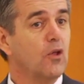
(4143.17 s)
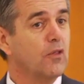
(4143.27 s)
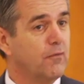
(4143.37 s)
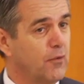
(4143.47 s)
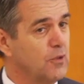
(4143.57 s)

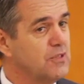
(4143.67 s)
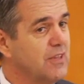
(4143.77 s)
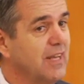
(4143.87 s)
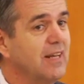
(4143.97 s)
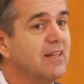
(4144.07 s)
The first,
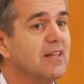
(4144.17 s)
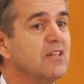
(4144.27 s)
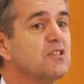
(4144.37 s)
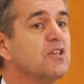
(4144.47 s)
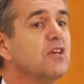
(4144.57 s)
then,
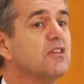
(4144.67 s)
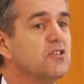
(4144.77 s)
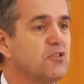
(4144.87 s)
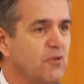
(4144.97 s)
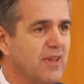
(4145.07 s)
is
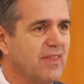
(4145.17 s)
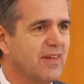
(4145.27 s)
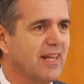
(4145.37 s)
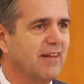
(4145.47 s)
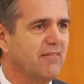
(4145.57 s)

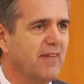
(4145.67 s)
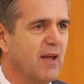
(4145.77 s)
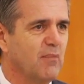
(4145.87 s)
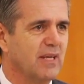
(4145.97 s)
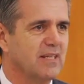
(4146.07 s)
strengthening
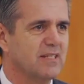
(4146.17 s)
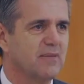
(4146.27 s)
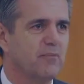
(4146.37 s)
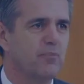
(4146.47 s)
families.